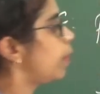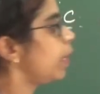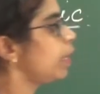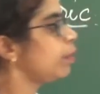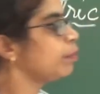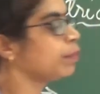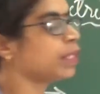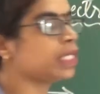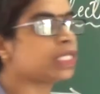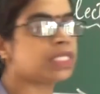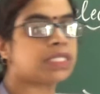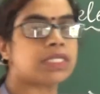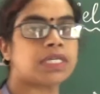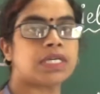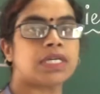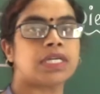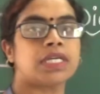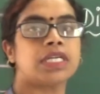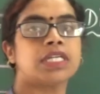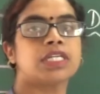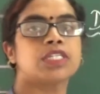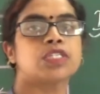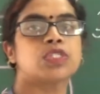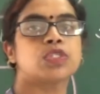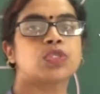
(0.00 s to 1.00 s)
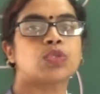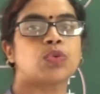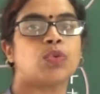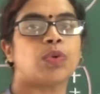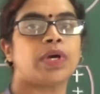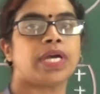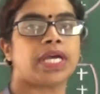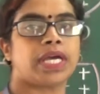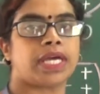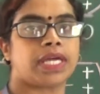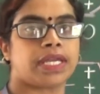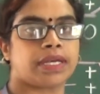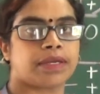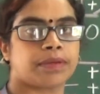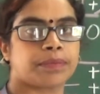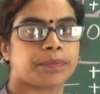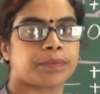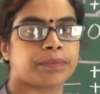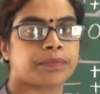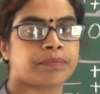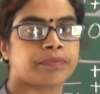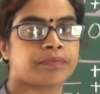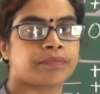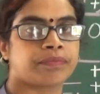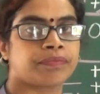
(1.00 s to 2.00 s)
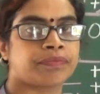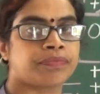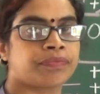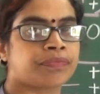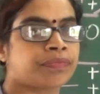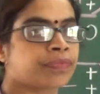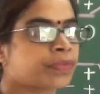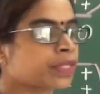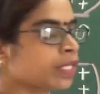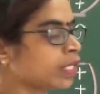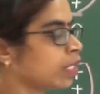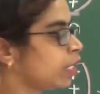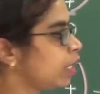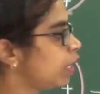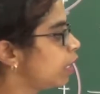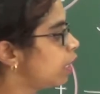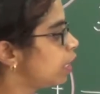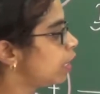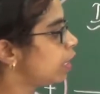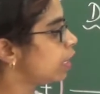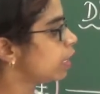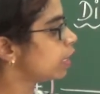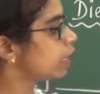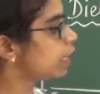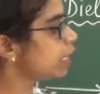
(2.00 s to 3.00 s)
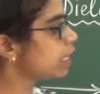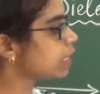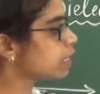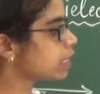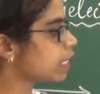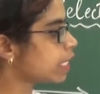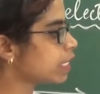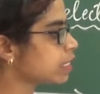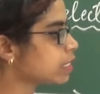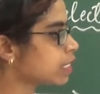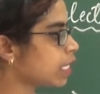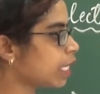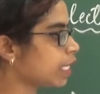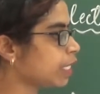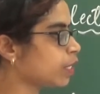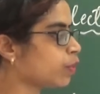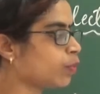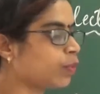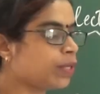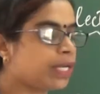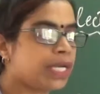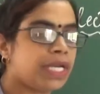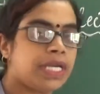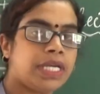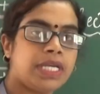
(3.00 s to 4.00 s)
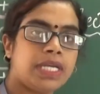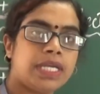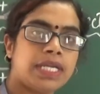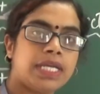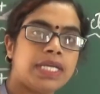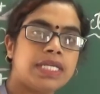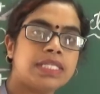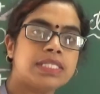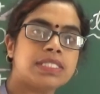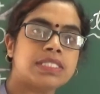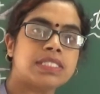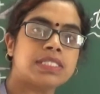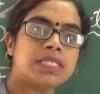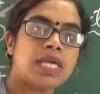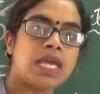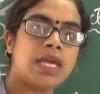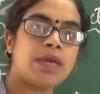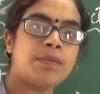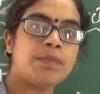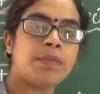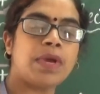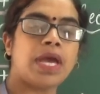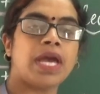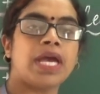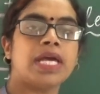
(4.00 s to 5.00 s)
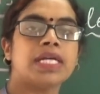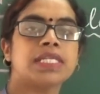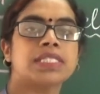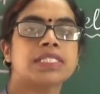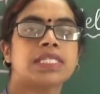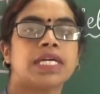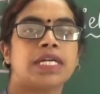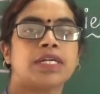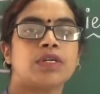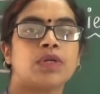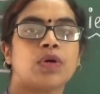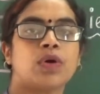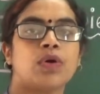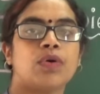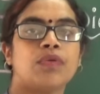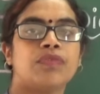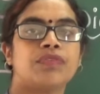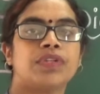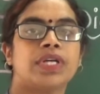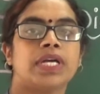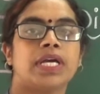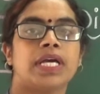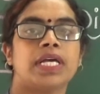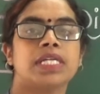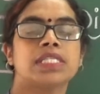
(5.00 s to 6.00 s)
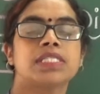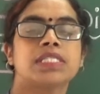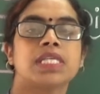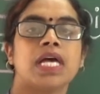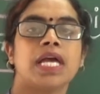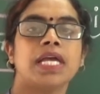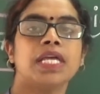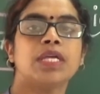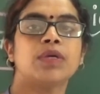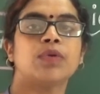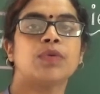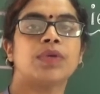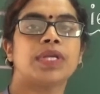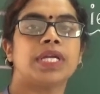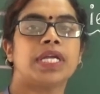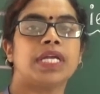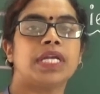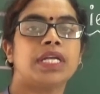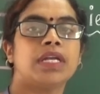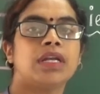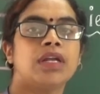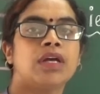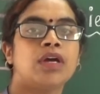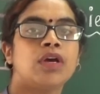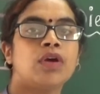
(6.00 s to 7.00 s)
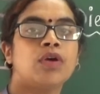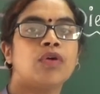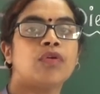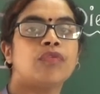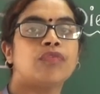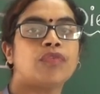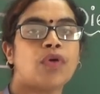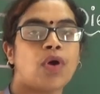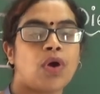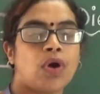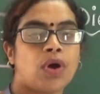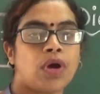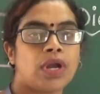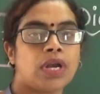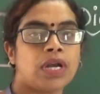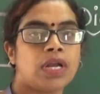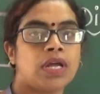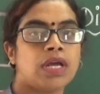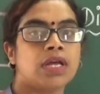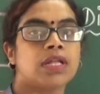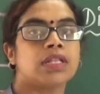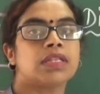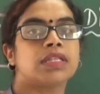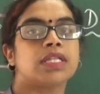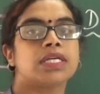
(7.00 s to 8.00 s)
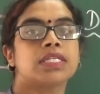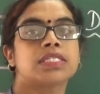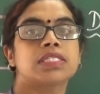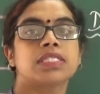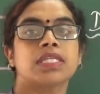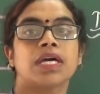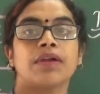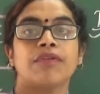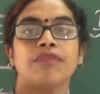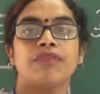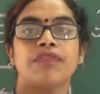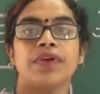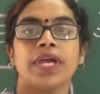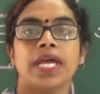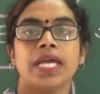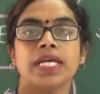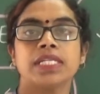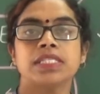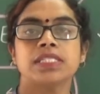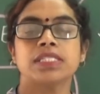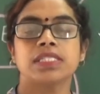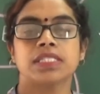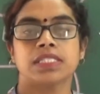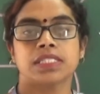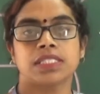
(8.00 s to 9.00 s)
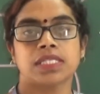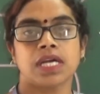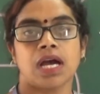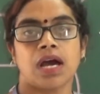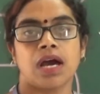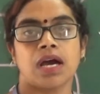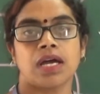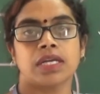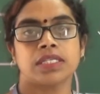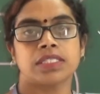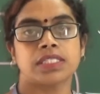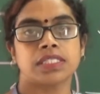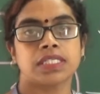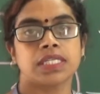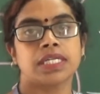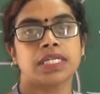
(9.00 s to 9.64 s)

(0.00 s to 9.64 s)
per meter square. This SI unit is same as that of the SI unit for the surface charge